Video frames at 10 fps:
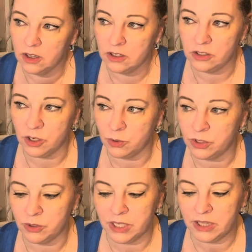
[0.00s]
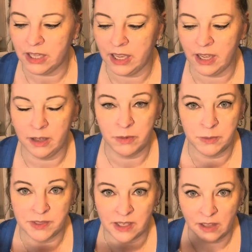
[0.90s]
note to it that I'm
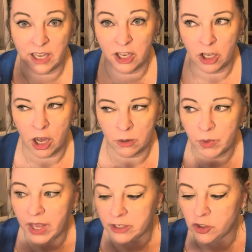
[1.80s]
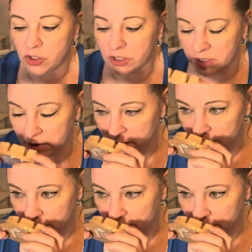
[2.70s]
upset, like a caramelized sugar